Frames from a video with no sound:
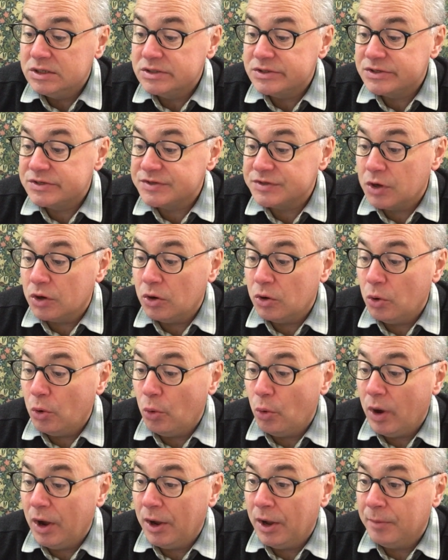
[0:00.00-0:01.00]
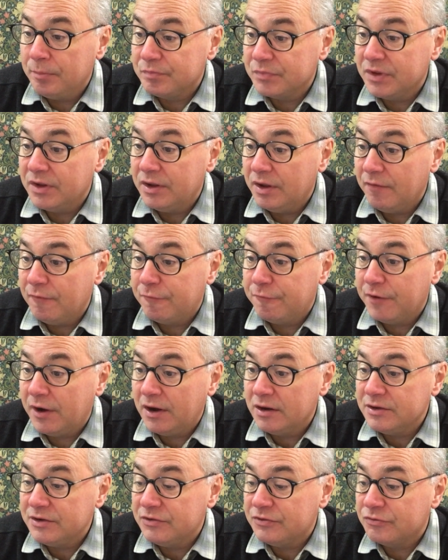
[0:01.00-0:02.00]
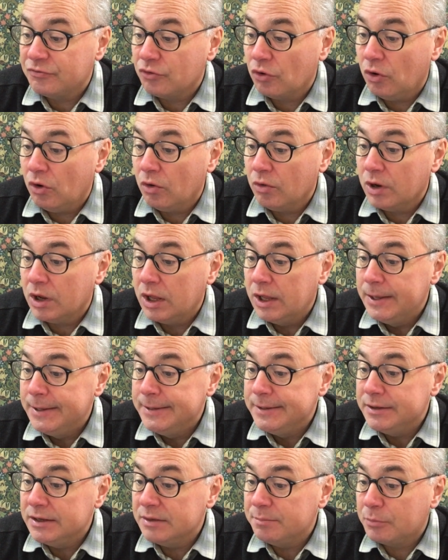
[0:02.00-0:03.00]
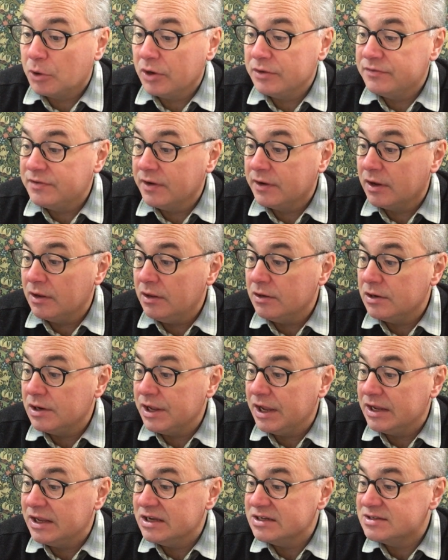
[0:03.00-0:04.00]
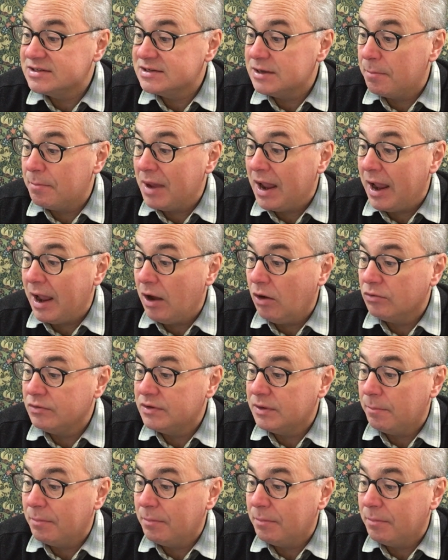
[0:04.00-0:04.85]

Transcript: so fairly strong, particularly against the pound.